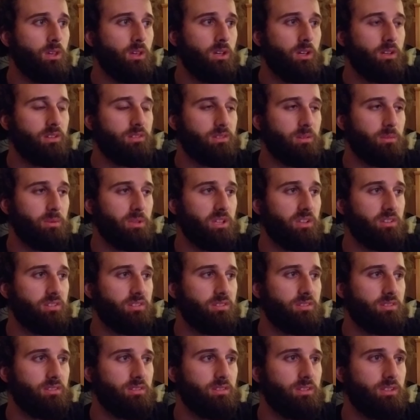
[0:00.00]
Some of
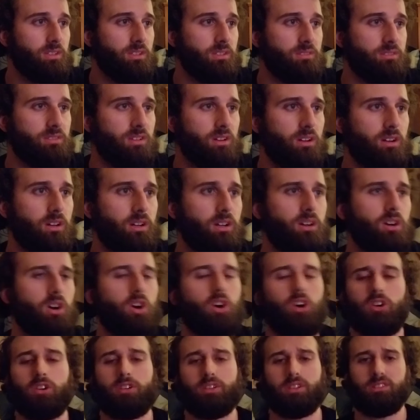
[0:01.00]
this is
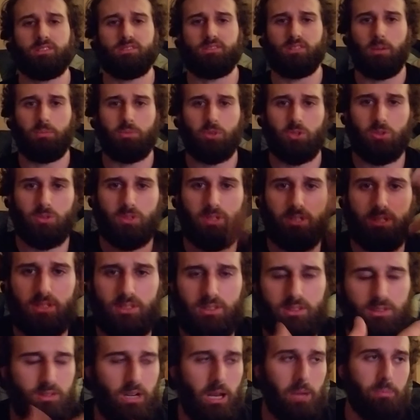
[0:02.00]
hard conceptually
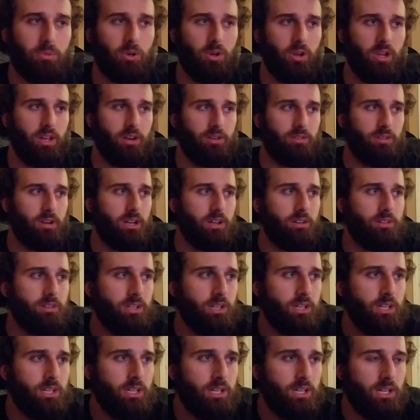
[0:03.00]
to wrap your head around,
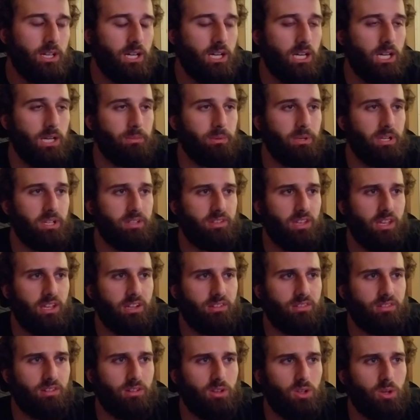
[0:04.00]
and it
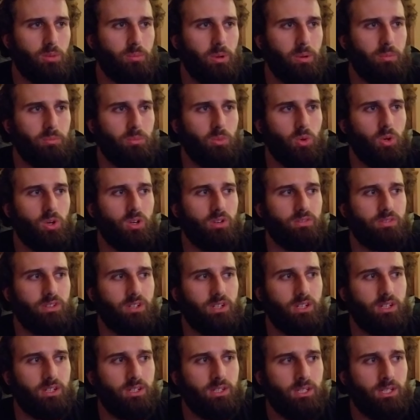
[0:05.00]
takes a little bit more
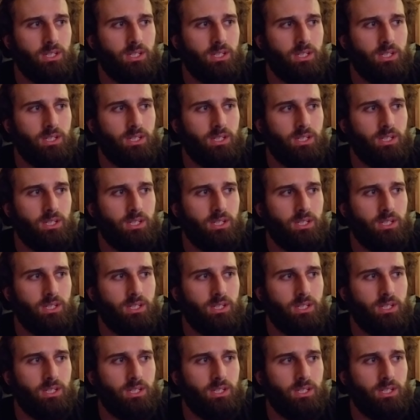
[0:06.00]
of